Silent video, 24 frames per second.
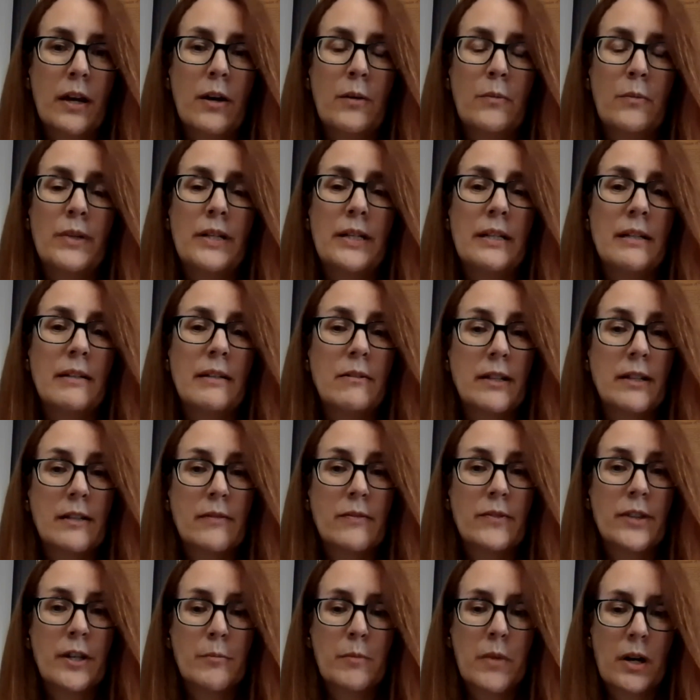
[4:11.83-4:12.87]
We
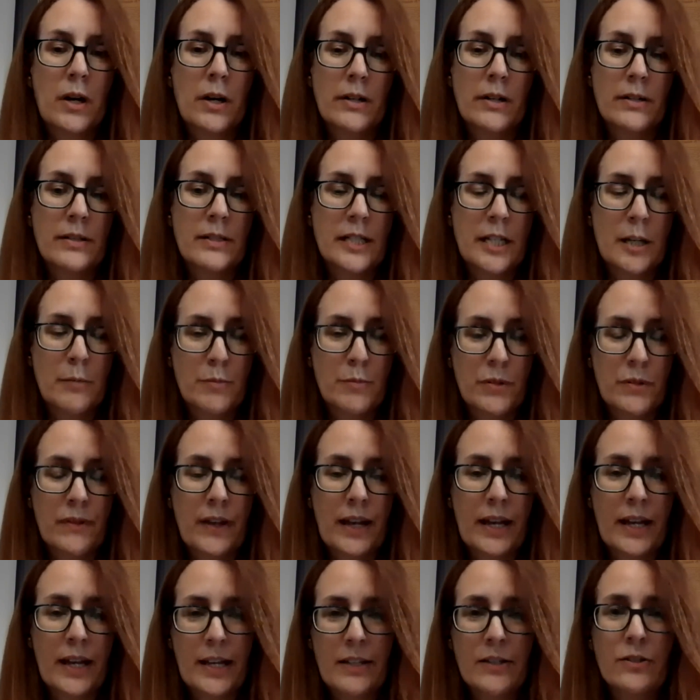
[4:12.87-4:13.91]
give them our stamp of,
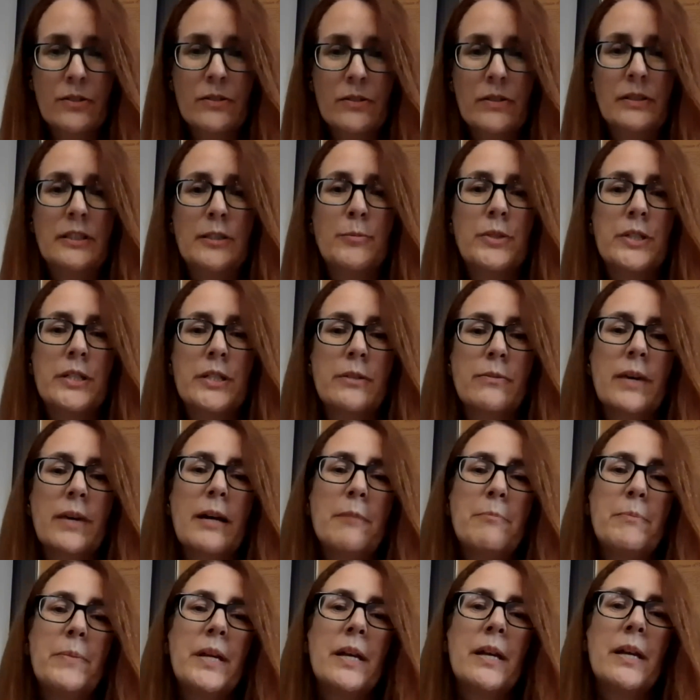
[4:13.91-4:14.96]
hey, you're a liberty
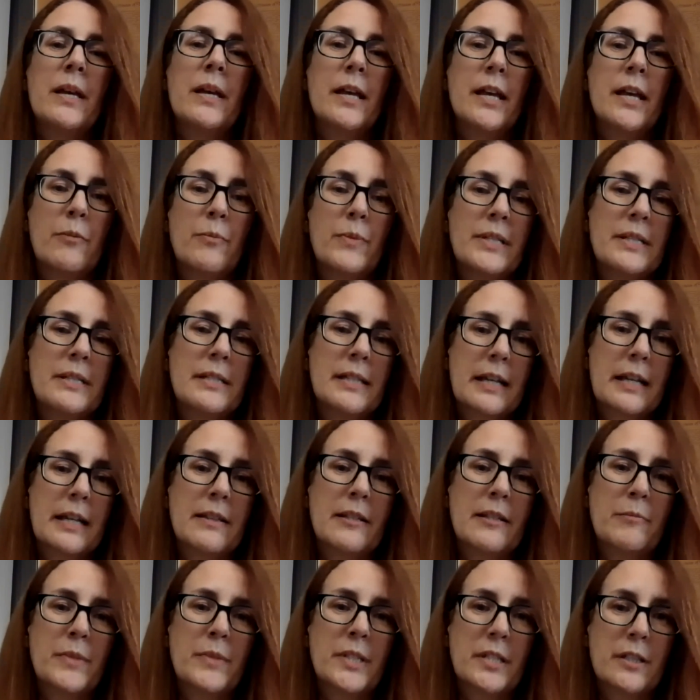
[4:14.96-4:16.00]
rep, and we send
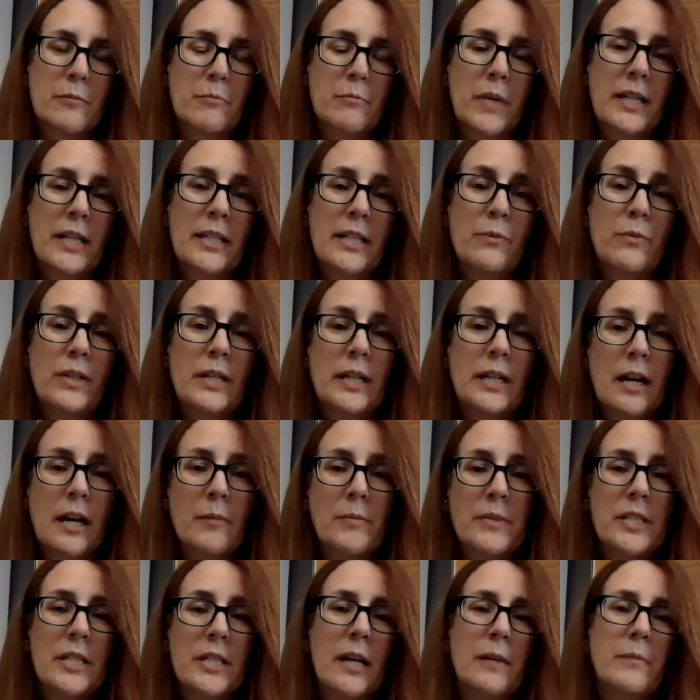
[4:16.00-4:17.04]
them some money when it
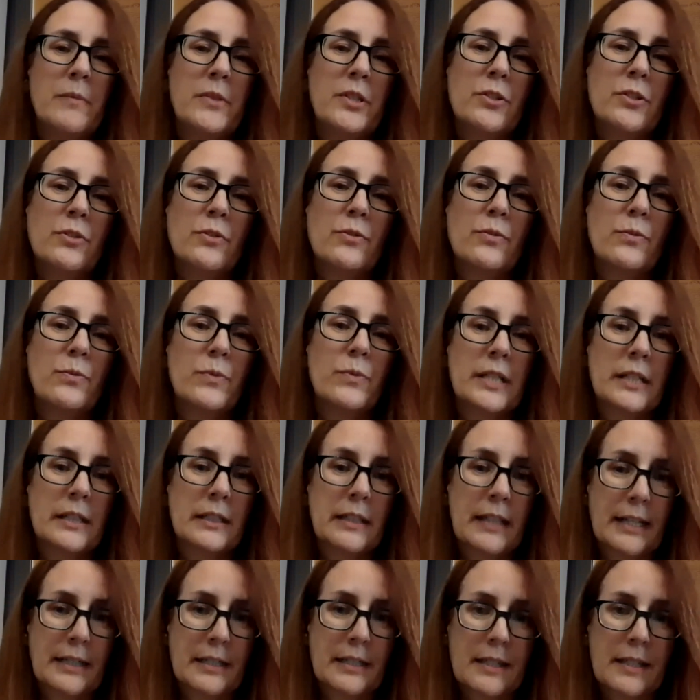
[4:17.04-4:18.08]
comes time to
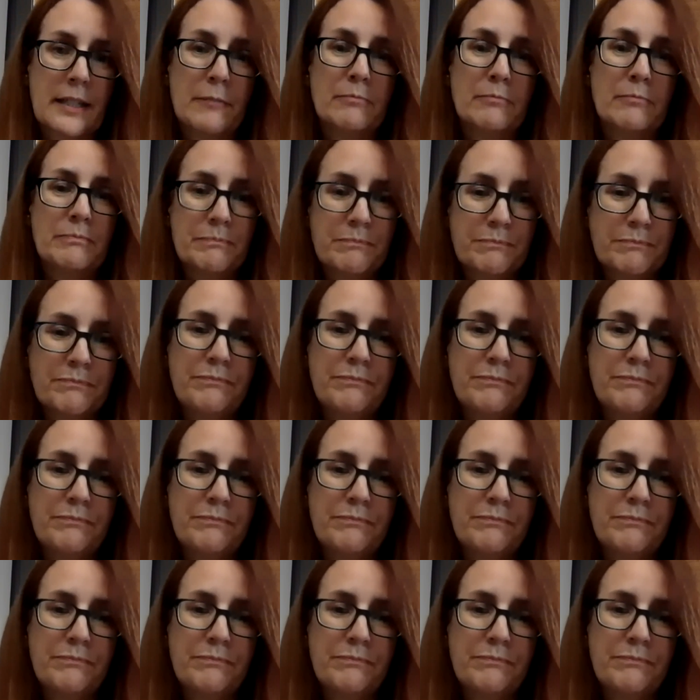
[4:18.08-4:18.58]
reelect them.